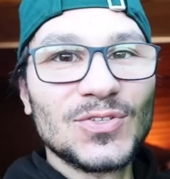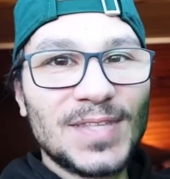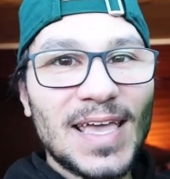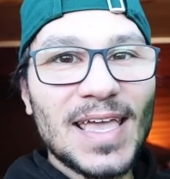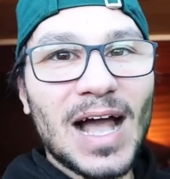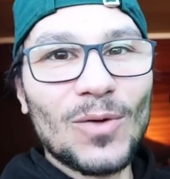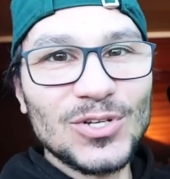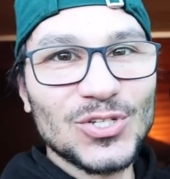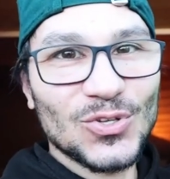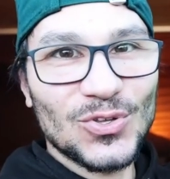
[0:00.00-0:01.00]
Today, I
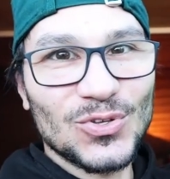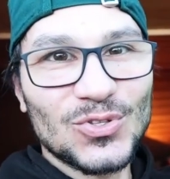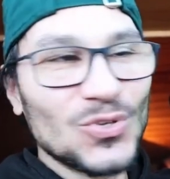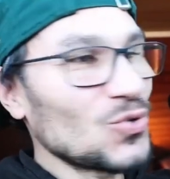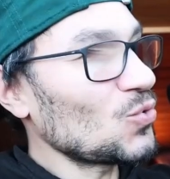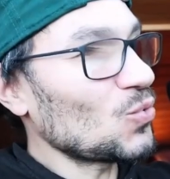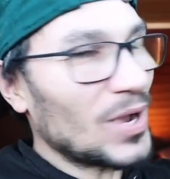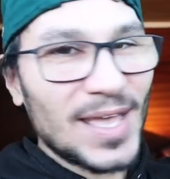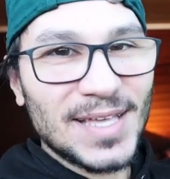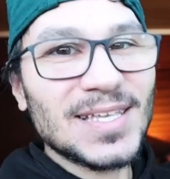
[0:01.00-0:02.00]
will show you two
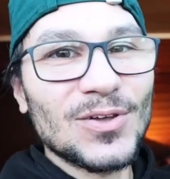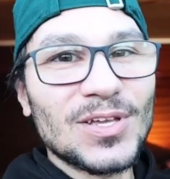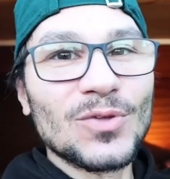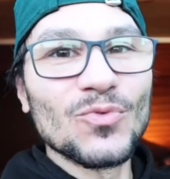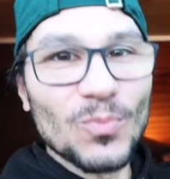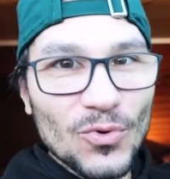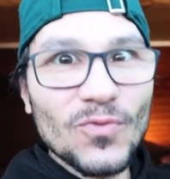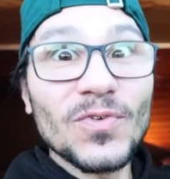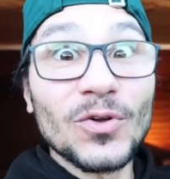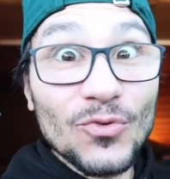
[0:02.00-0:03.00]
ways how you can
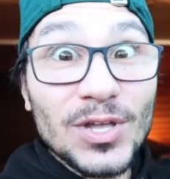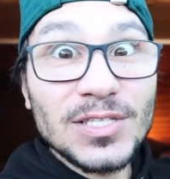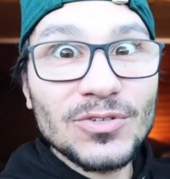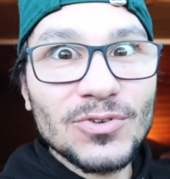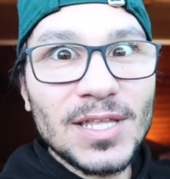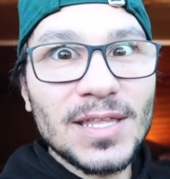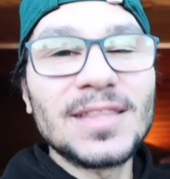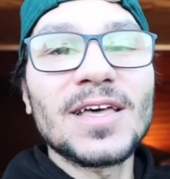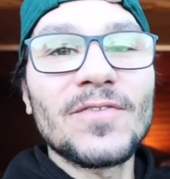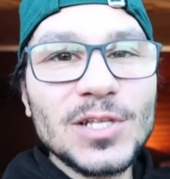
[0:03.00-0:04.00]
remove a green screen
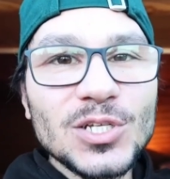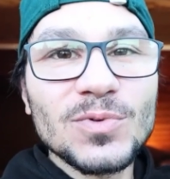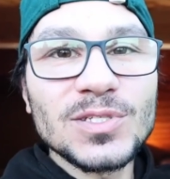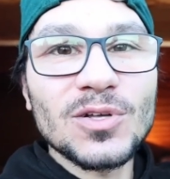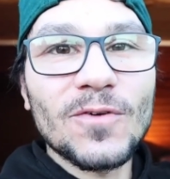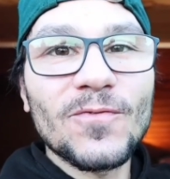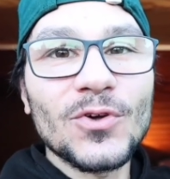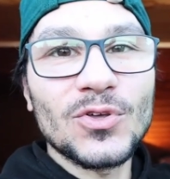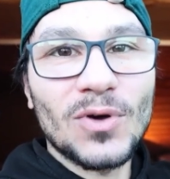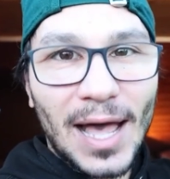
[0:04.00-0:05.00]
in DaVinci Resolve for your